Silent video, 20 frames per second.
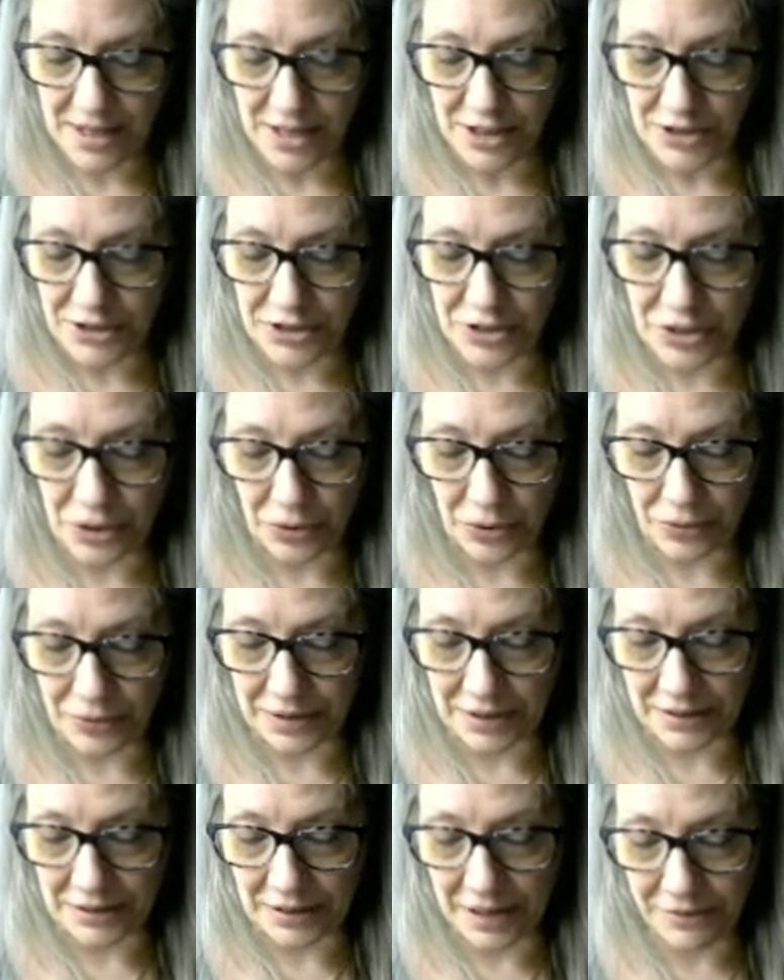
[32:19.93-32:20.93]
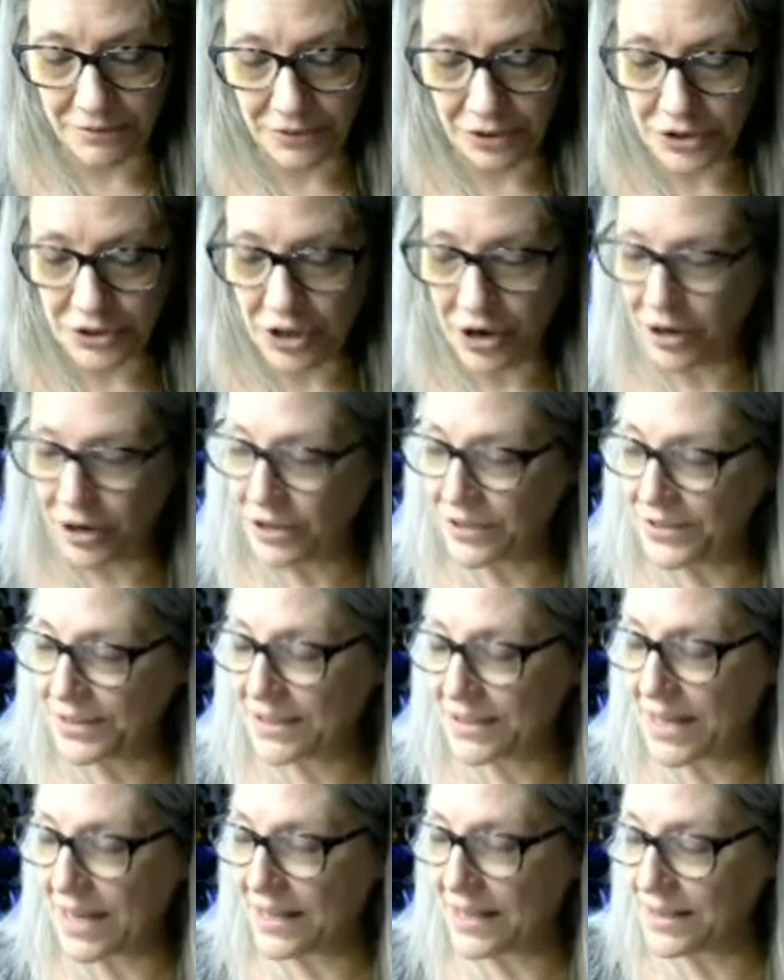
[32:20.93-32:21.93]
So the Lover's card
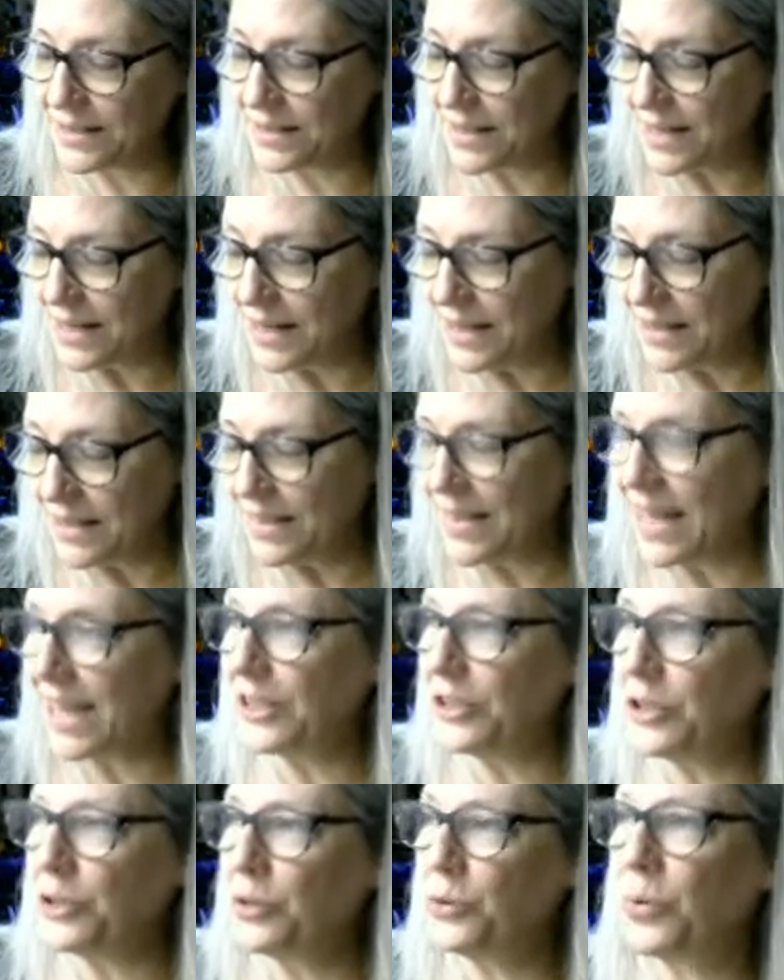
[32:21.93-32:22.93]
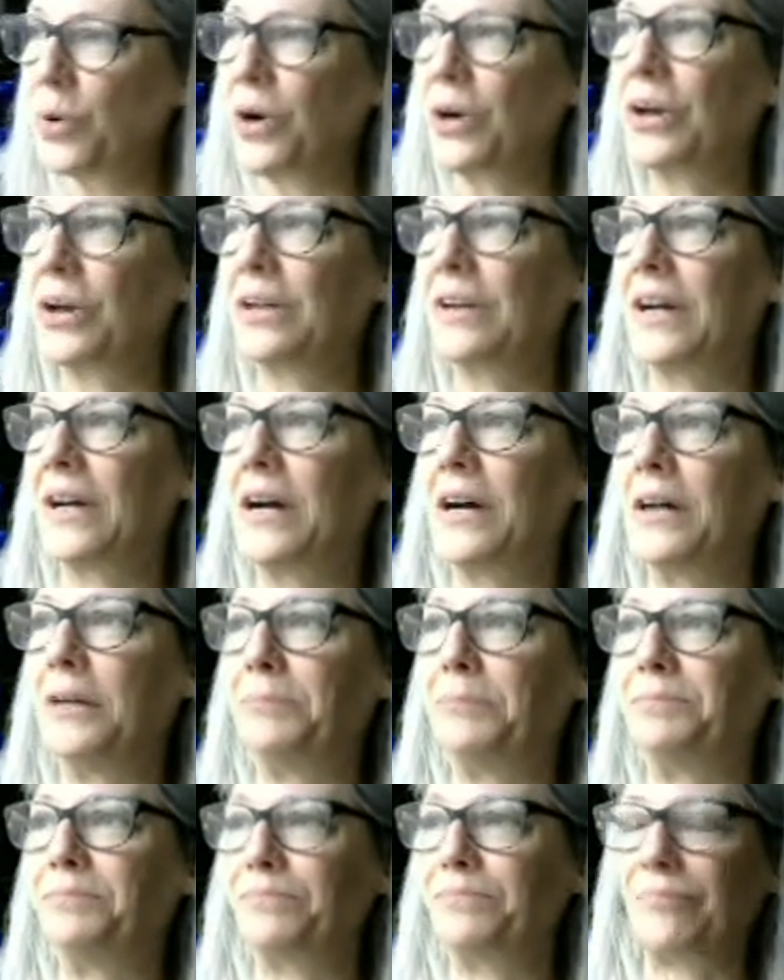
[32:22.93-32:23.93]
says that you are
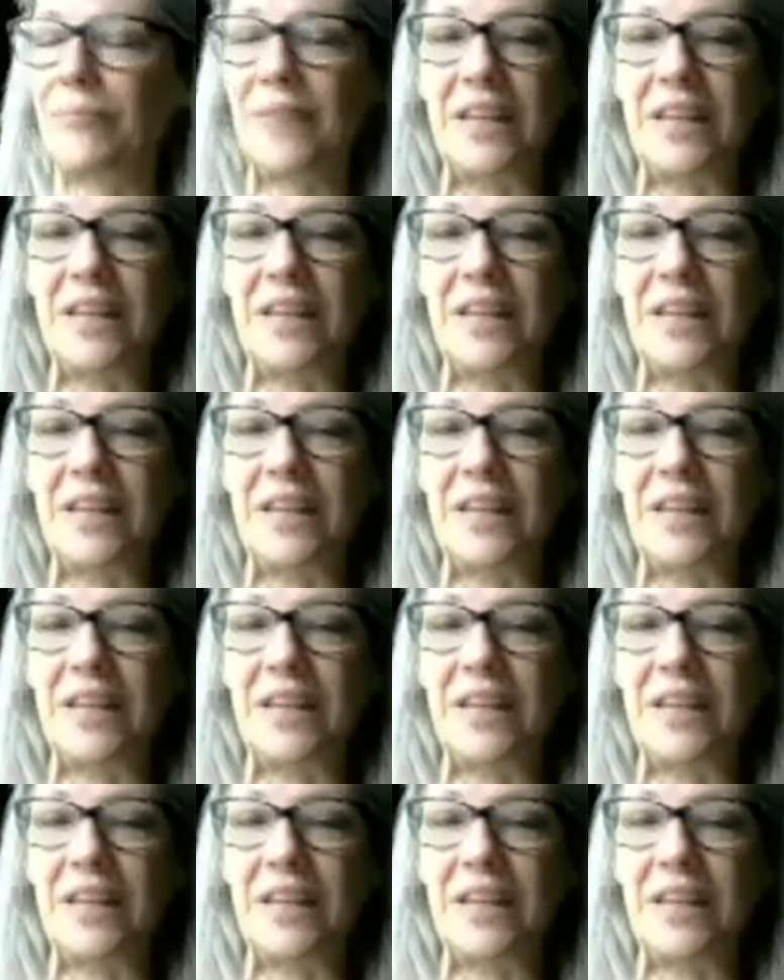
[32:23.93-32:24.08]
um,